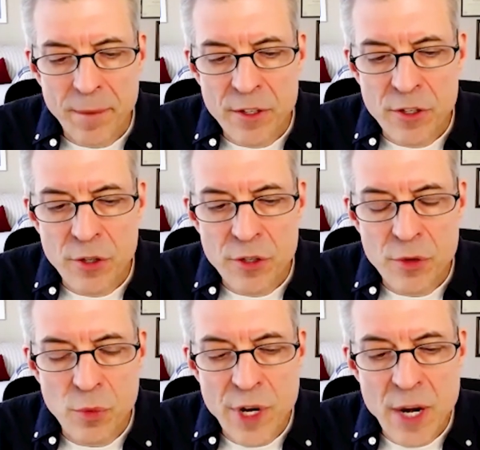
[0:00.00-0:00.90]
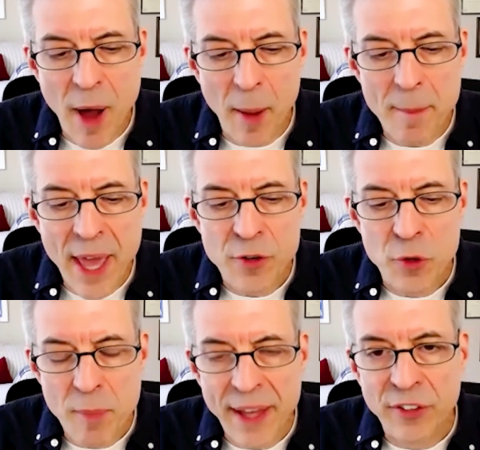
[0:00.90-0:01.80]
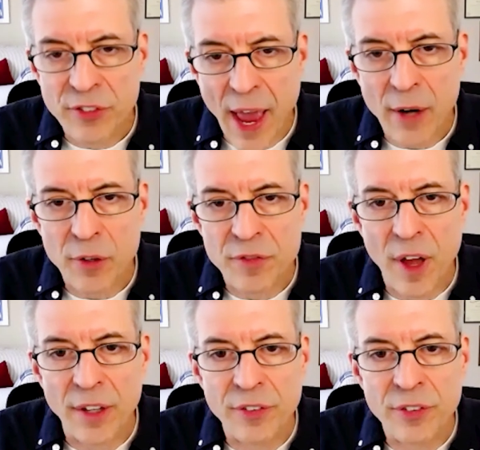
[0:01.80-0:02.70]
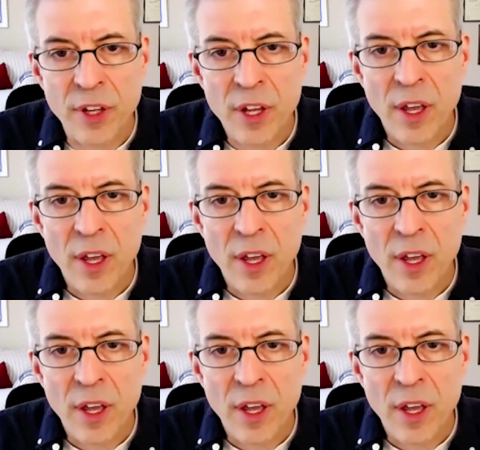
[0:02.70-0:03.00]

You read about men who make sacrifice